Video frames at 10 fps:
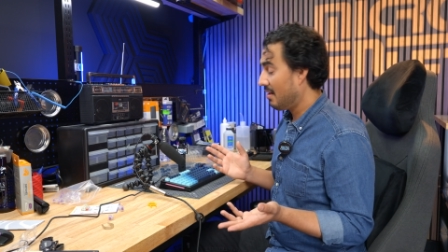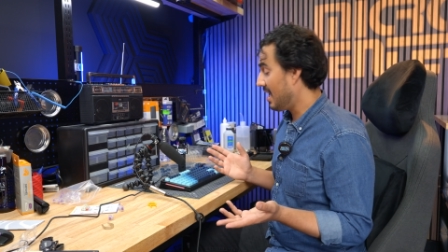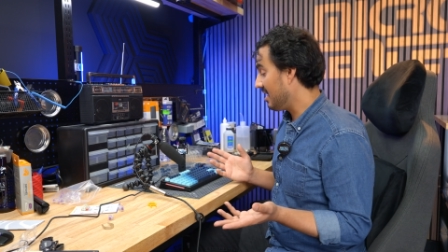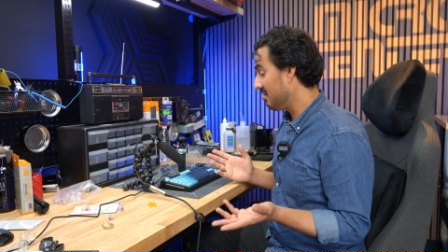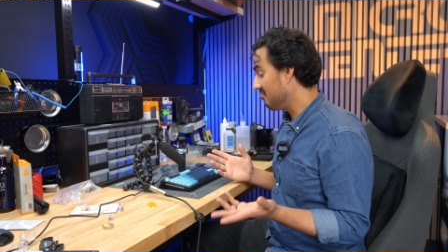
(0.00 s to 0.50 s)

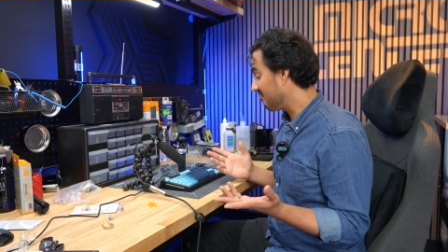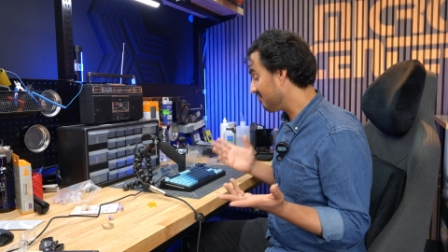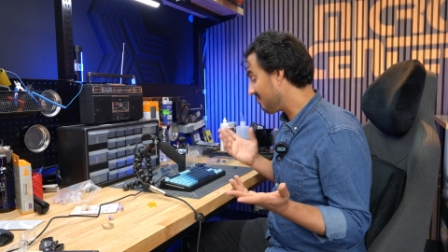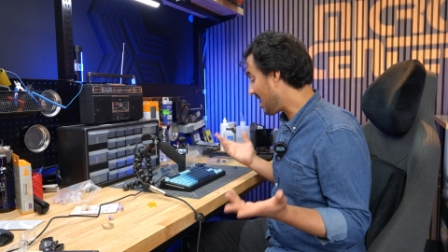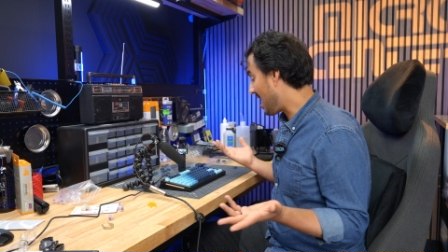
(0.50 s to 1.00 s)
and
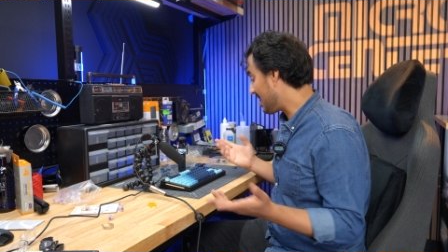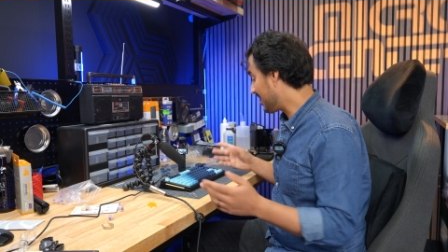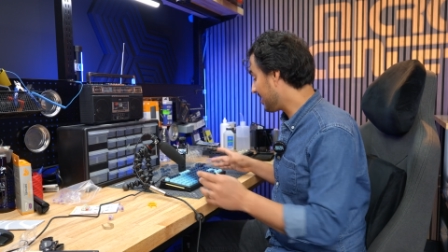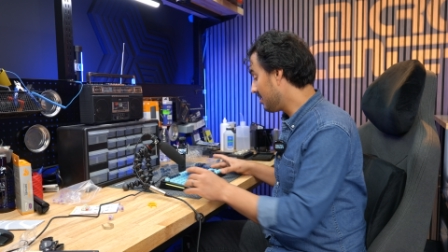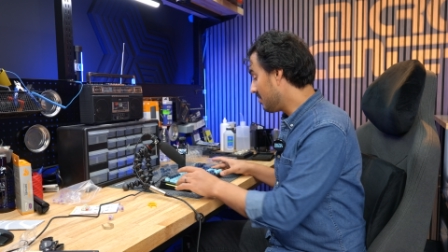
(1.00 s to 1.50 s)

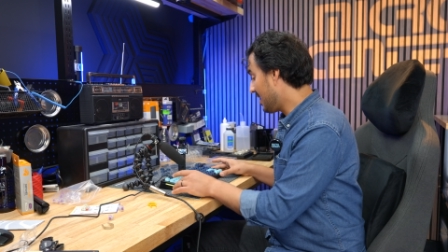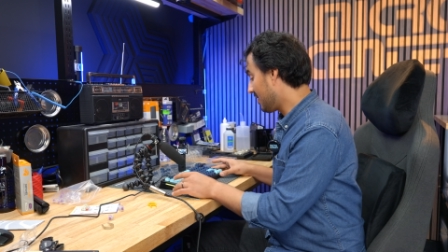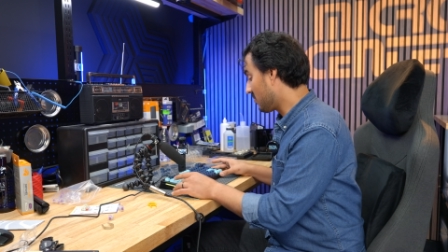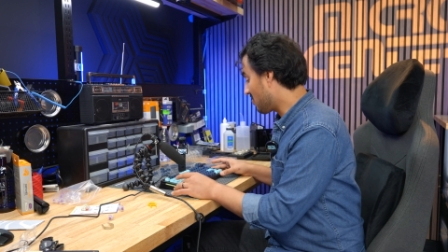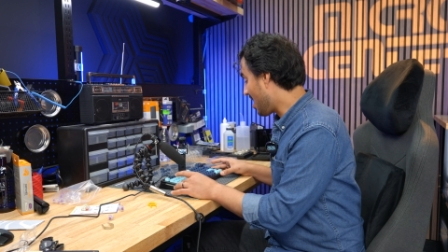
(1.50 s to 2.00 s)
honestly, you get
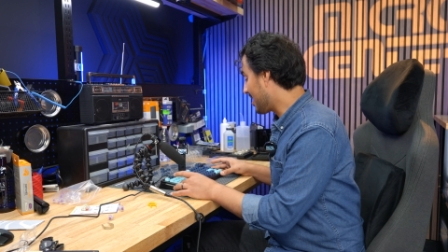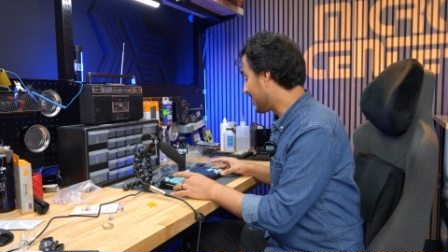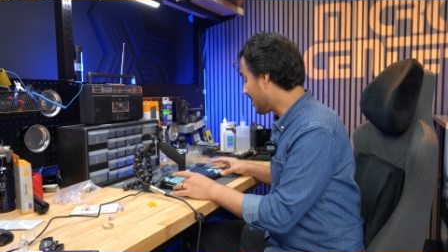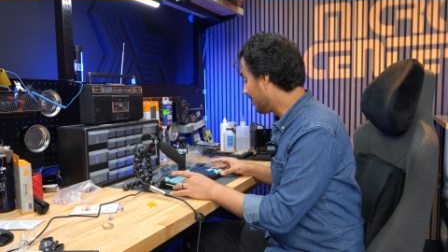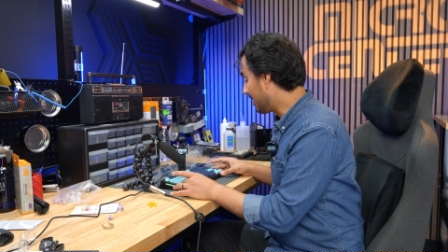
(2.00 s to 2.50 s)
a rock
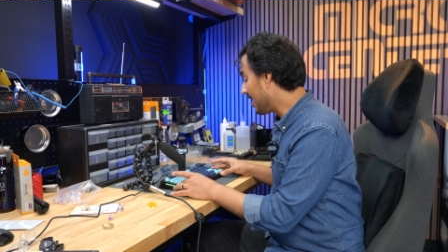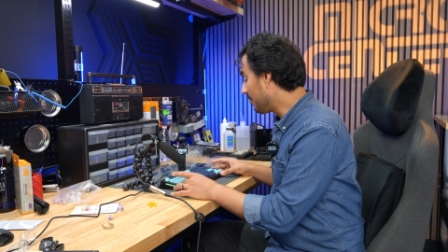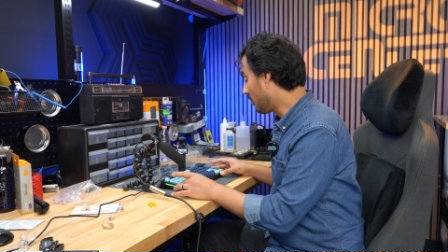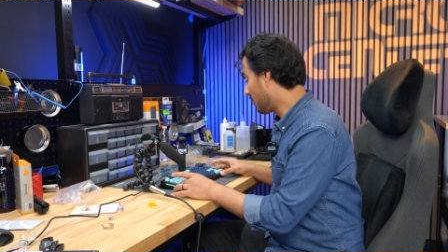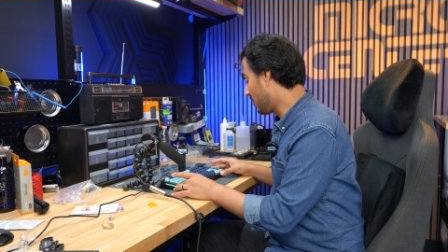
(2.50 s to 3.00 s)
solid
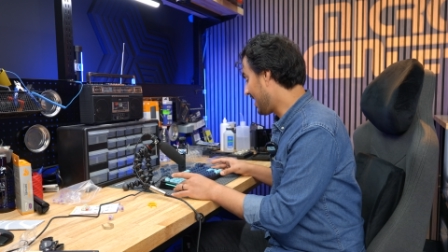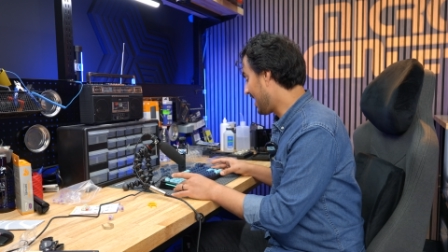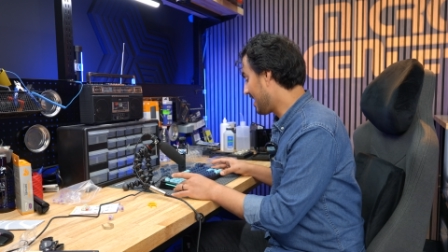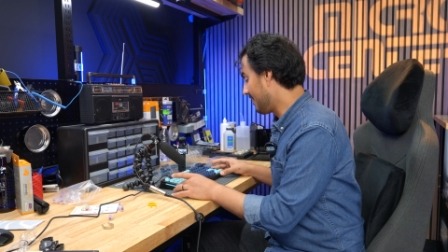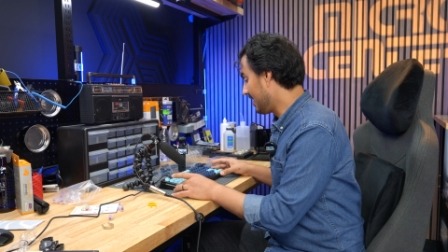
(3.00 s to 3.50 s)
keyboard right
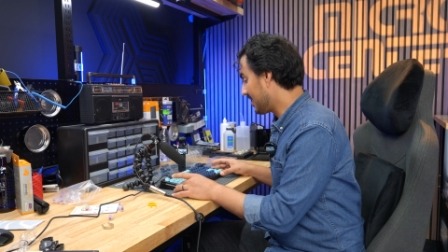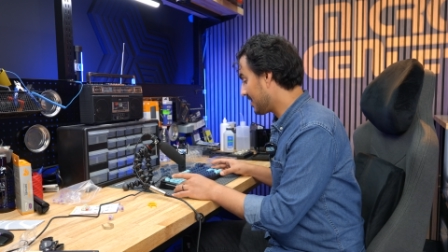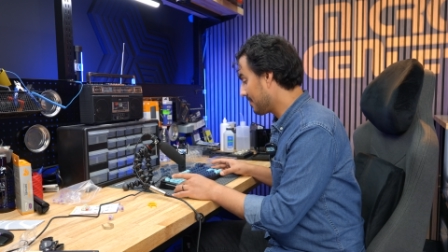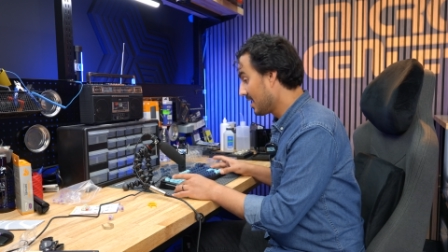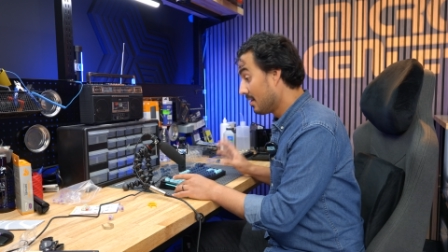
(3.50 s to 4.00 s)
out of this.